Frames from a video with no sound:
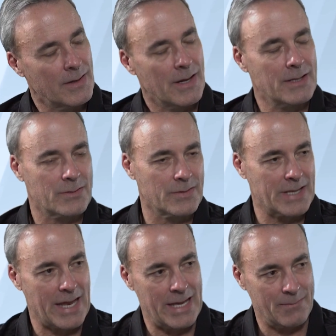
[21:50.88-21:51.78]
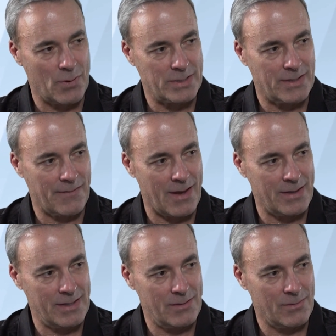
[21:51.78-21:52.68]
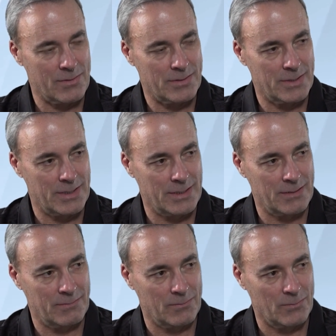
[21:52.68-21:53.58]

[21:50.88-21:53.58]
And so is that in Prescott Valley or is it in?